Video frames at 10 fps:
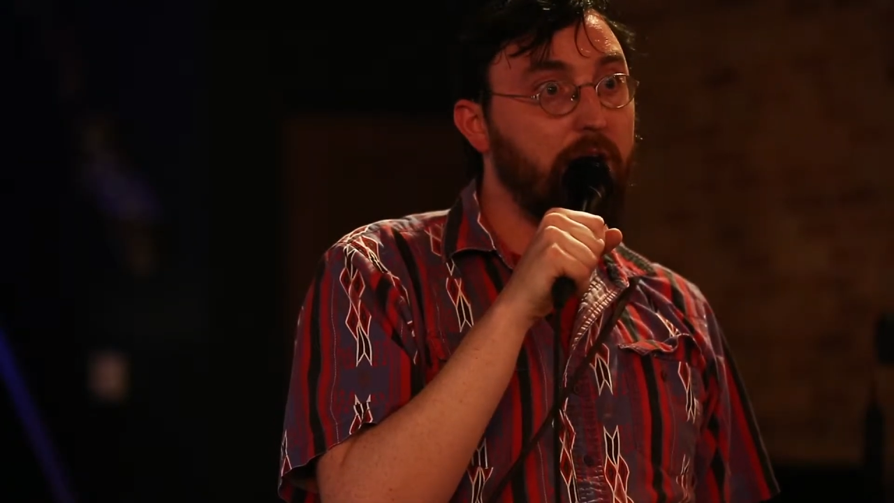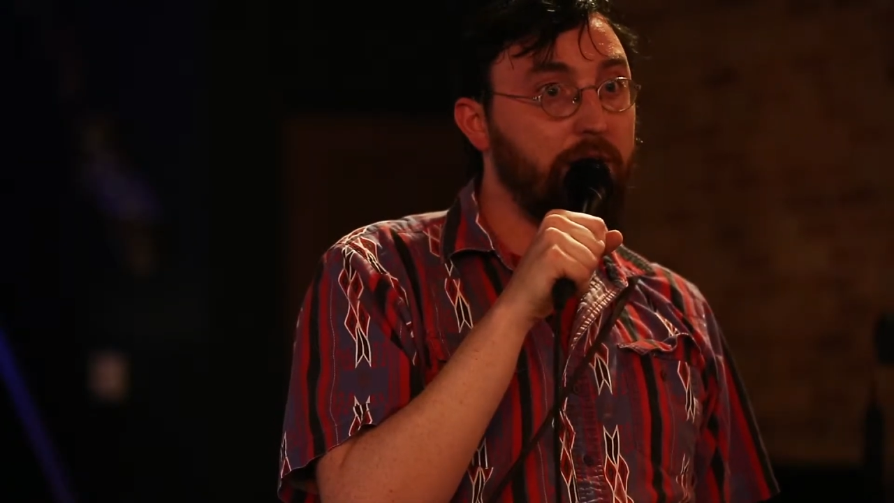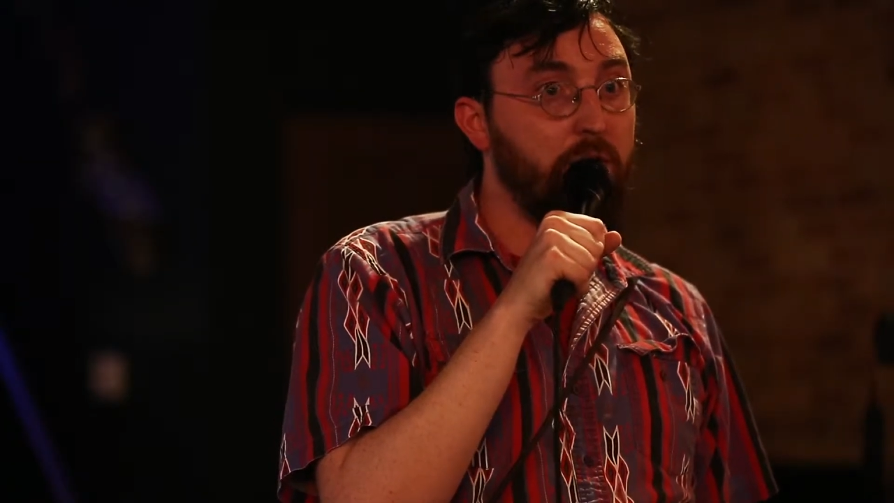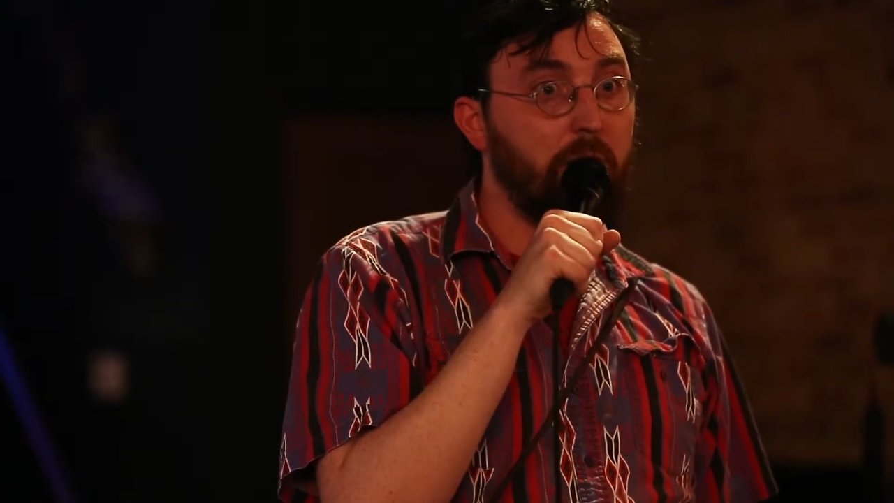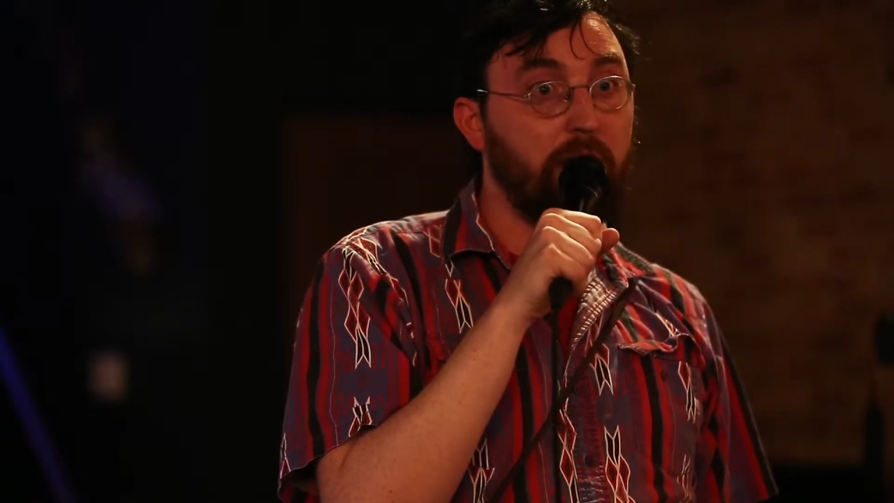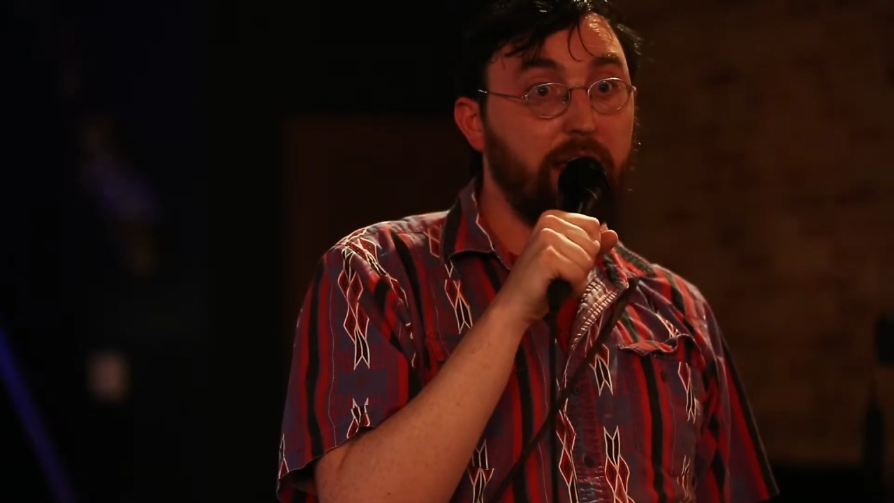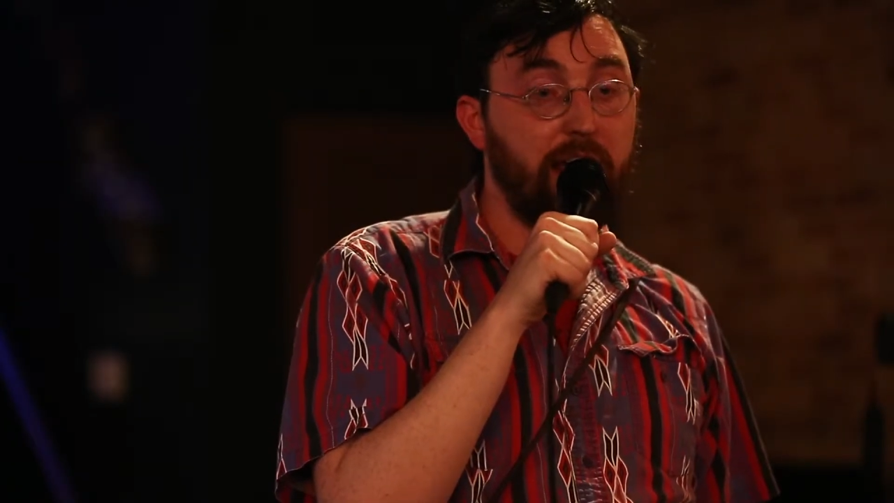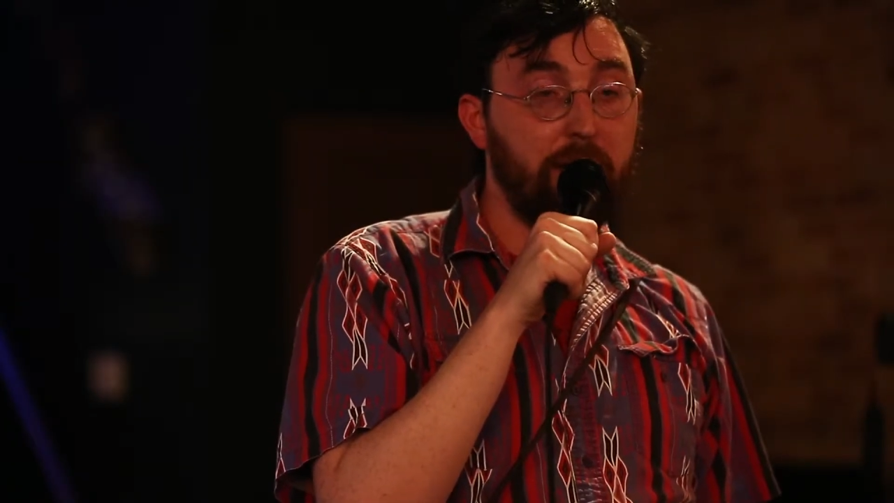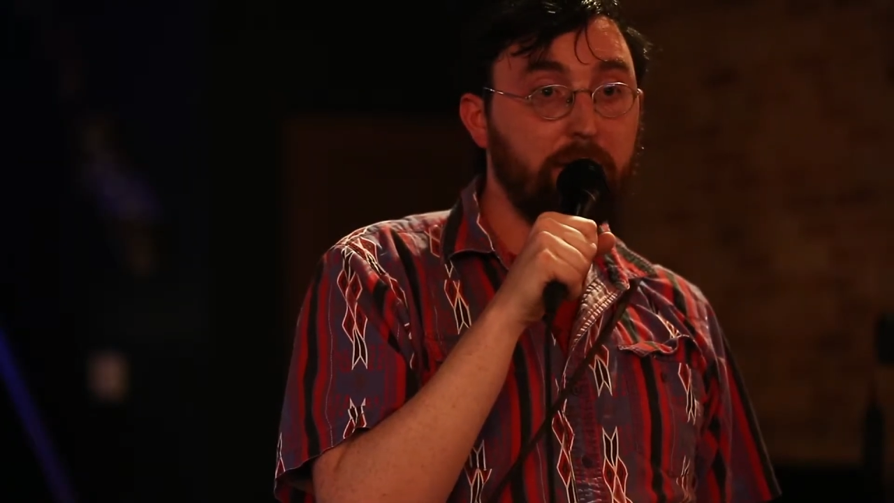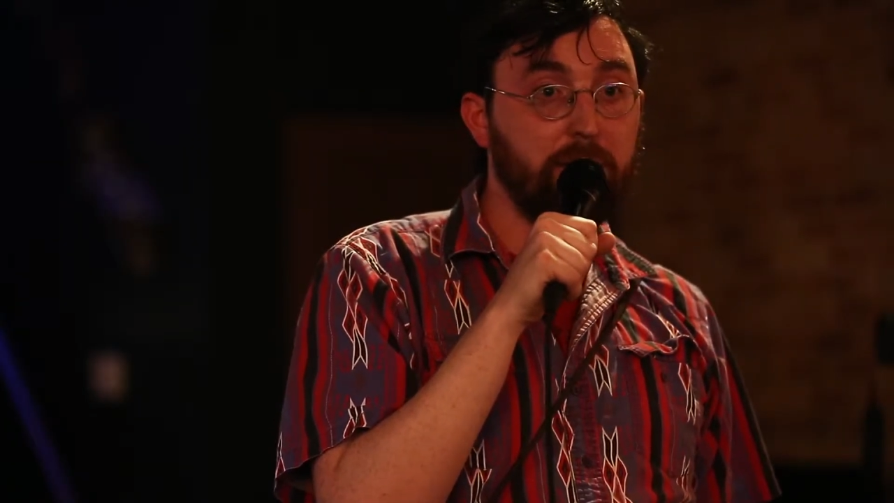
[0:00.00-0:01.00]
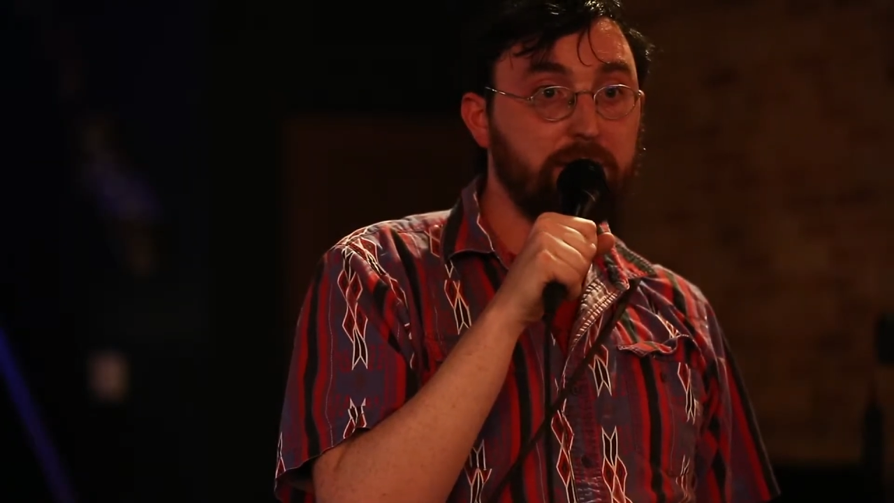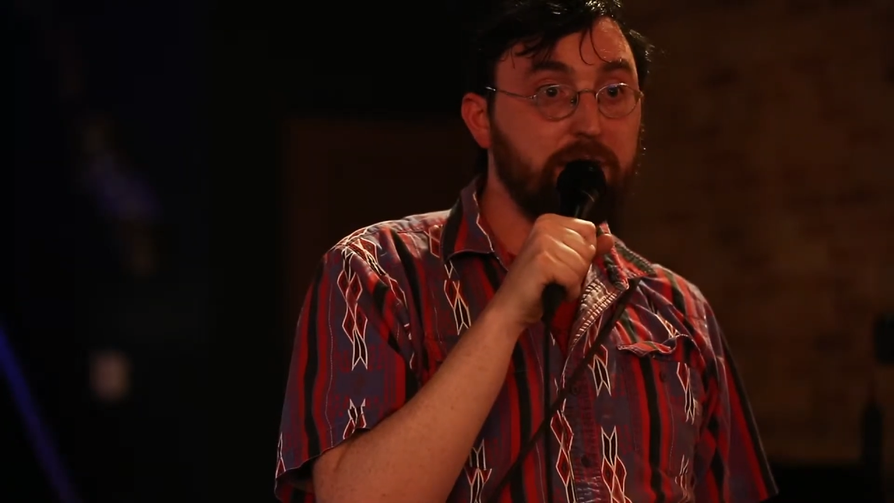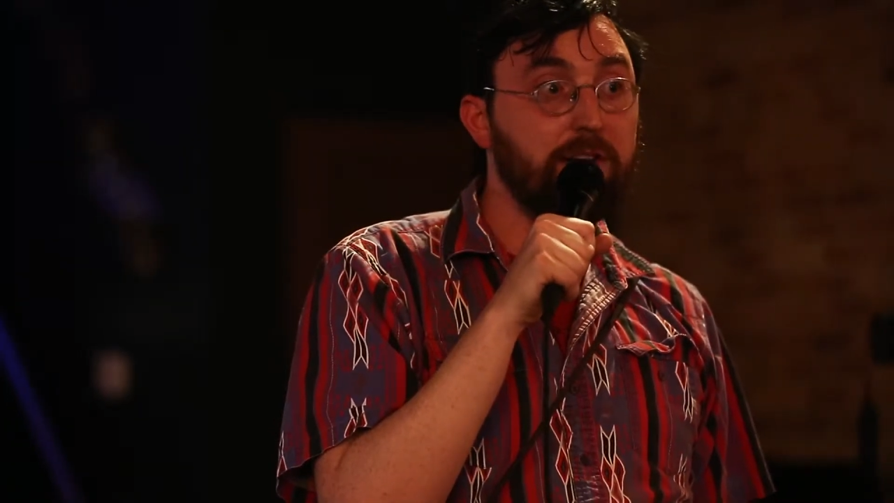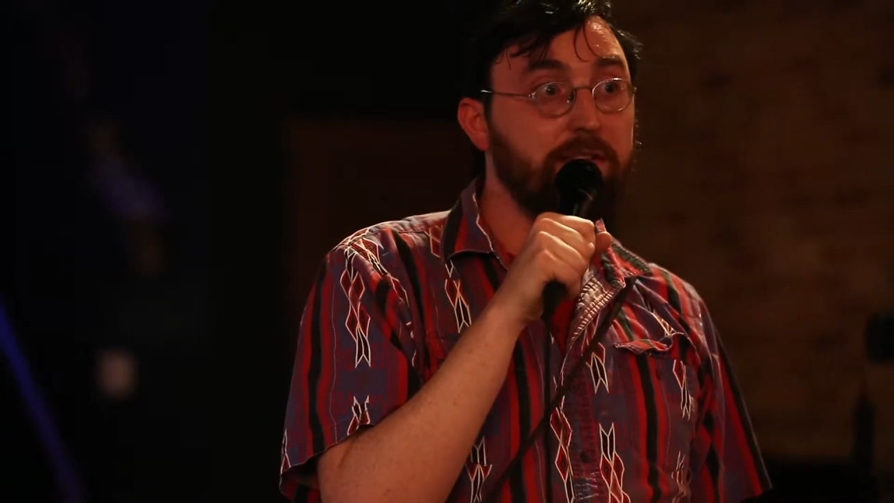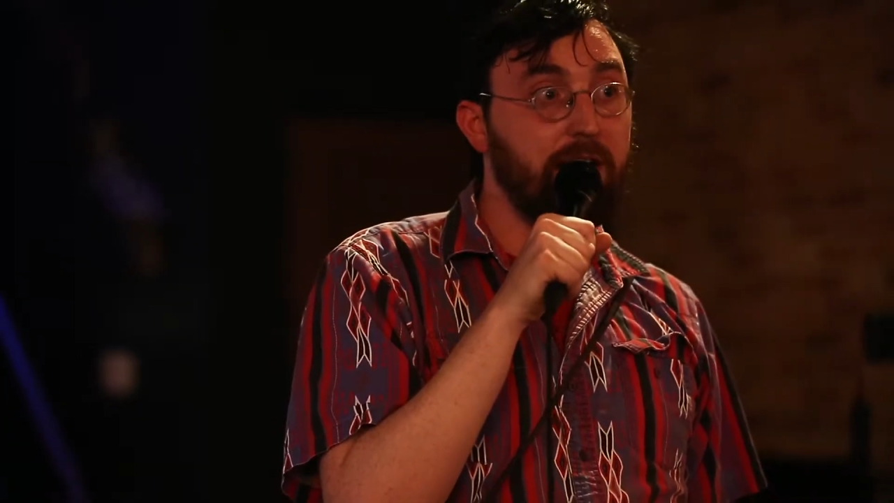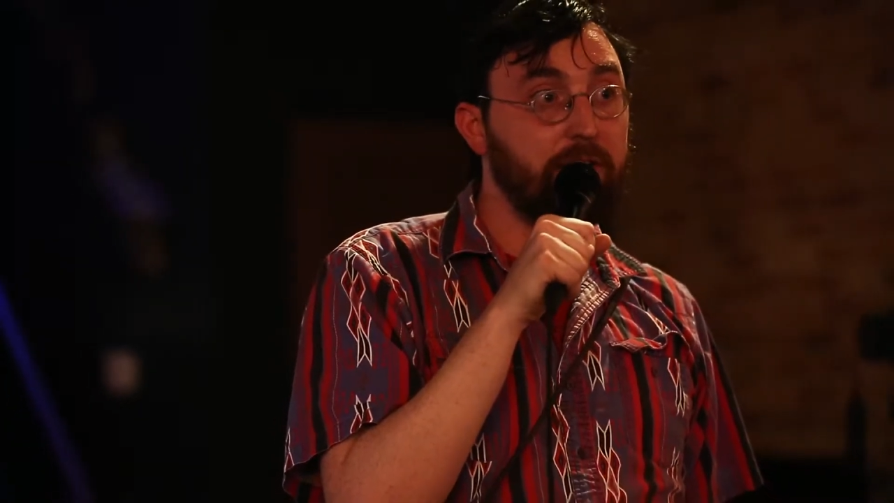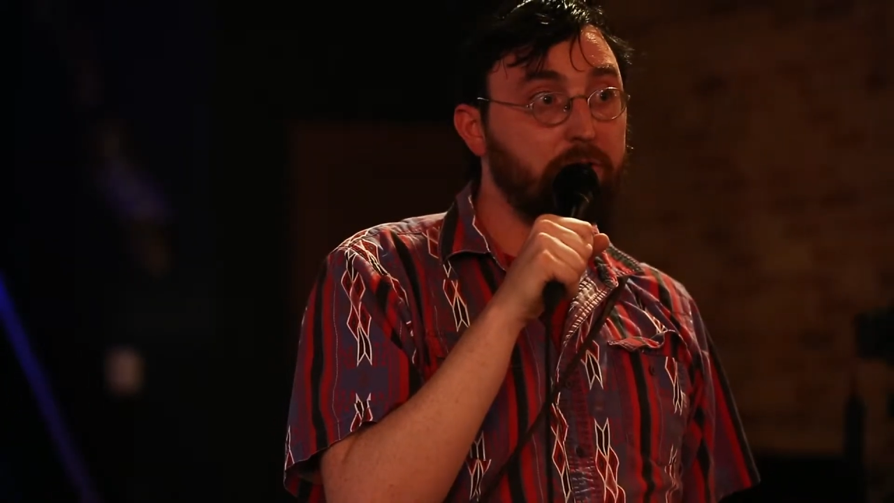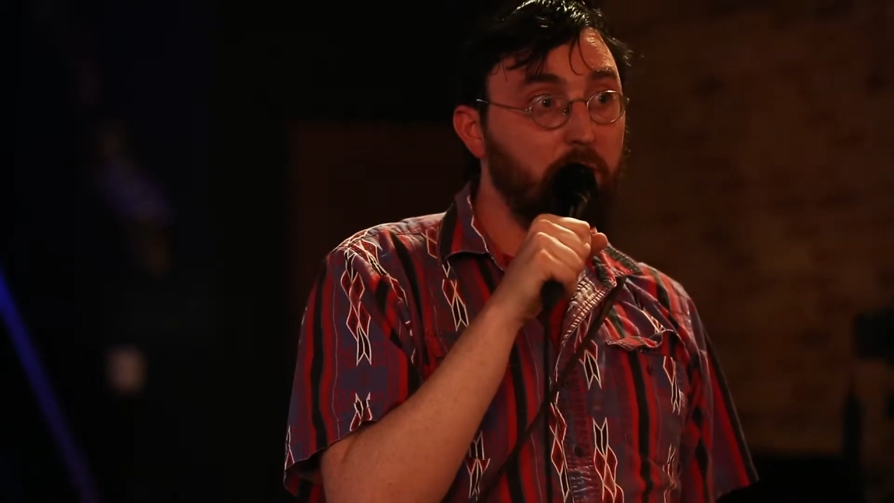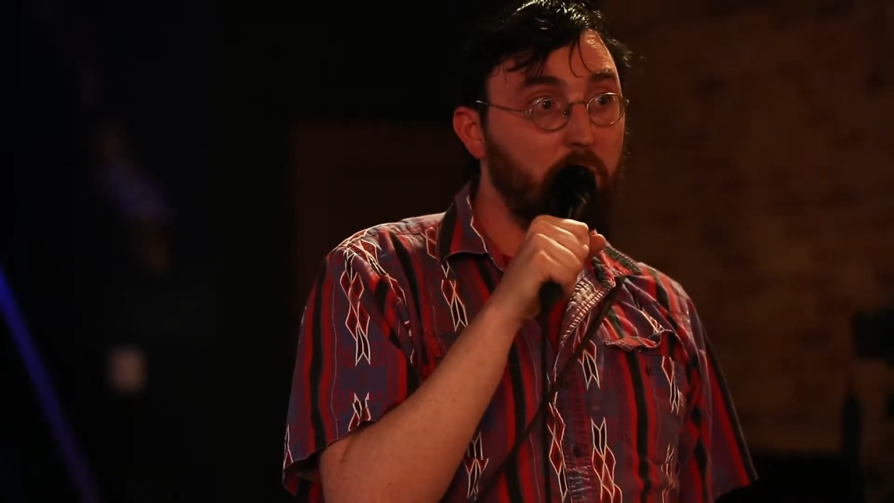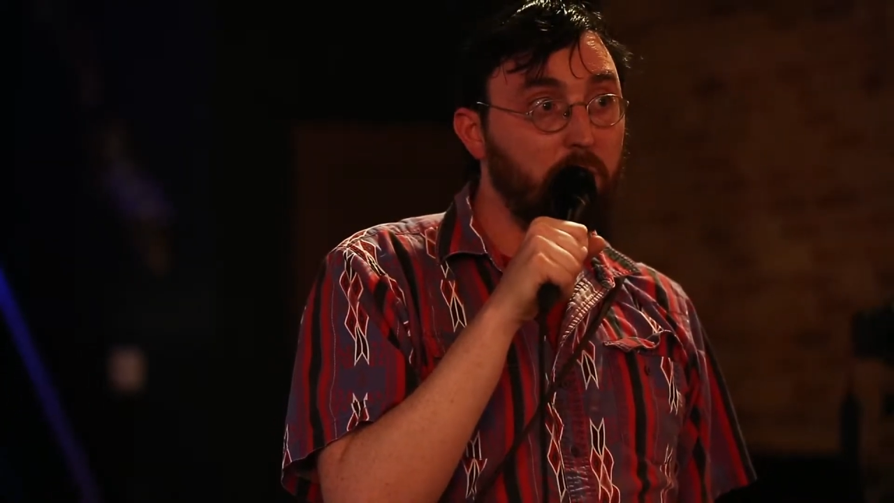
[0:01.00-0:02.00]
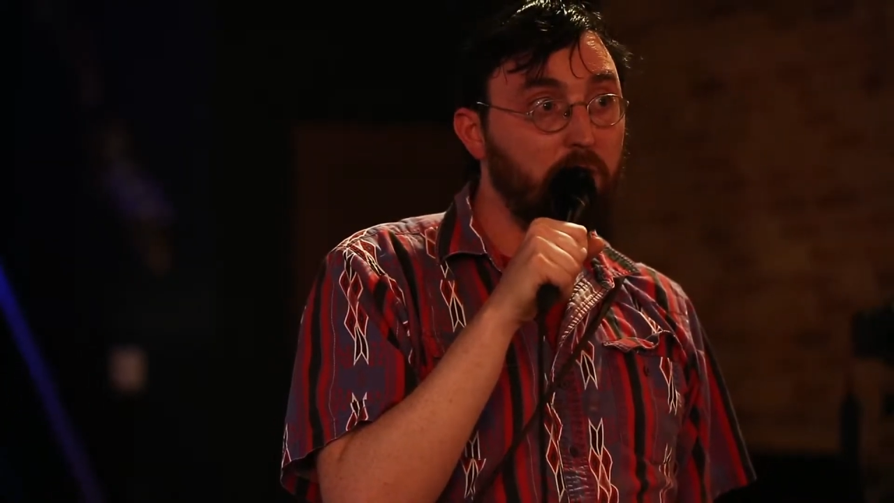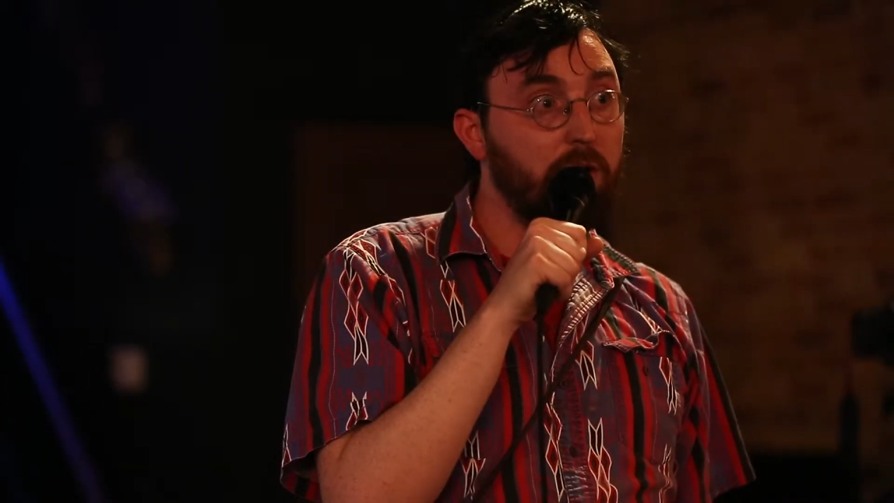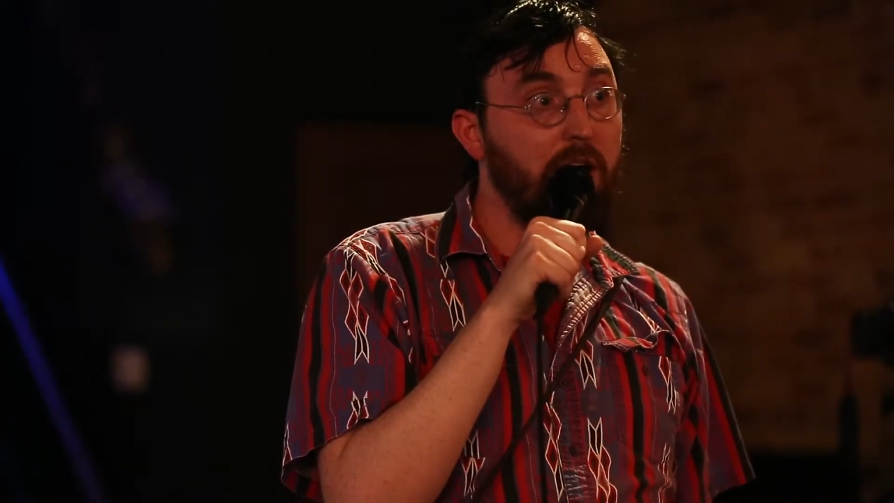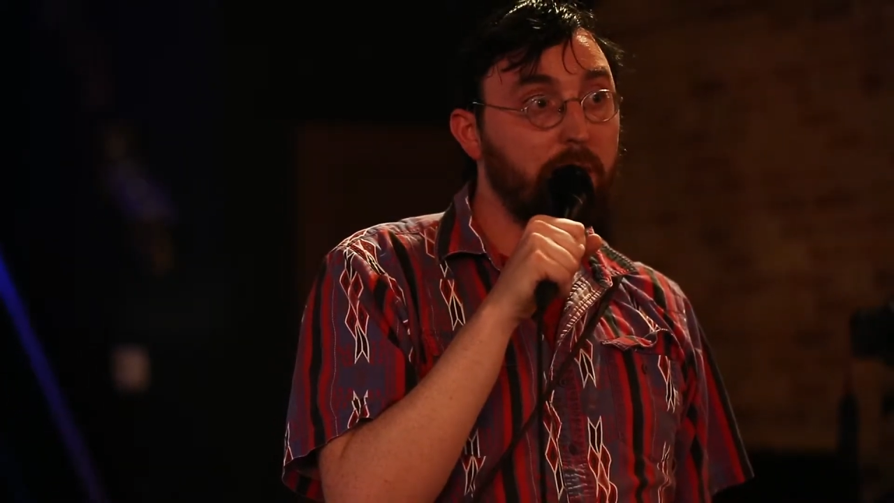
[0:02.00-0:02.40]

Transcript: If you are a cat person, that's cool.